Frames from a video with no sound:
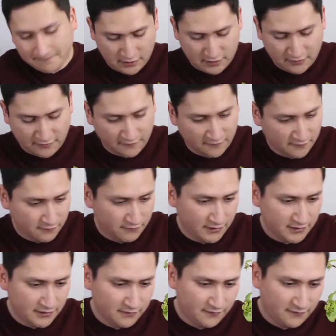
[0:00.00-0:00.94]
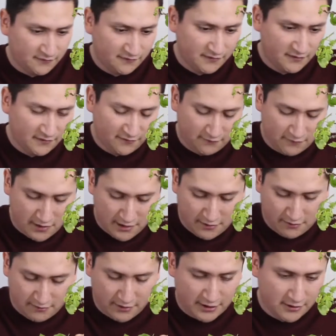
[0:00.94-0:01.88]
I'm going to reuse this
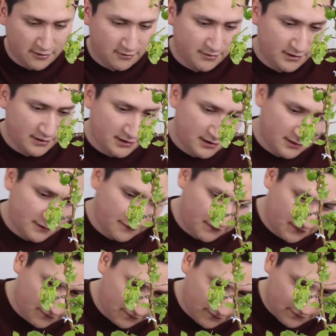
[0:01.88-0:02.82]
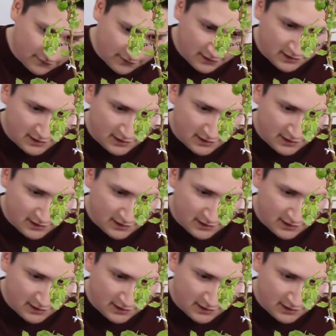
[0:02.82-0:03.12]
wire right over here, since